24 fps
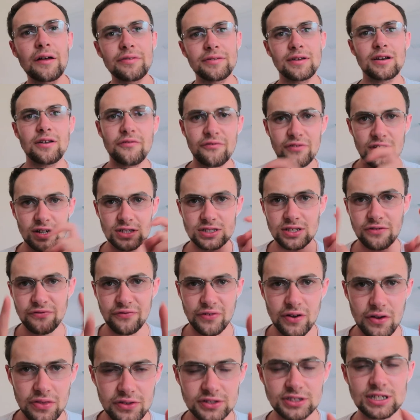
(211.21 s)
until you finish the
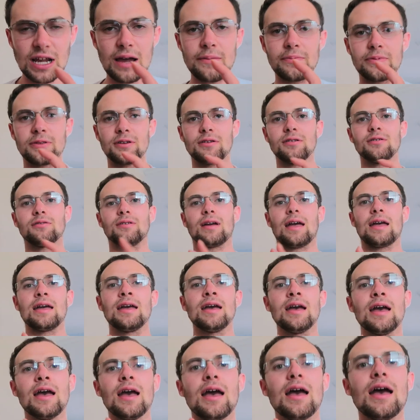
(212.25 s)
first chapter, okay?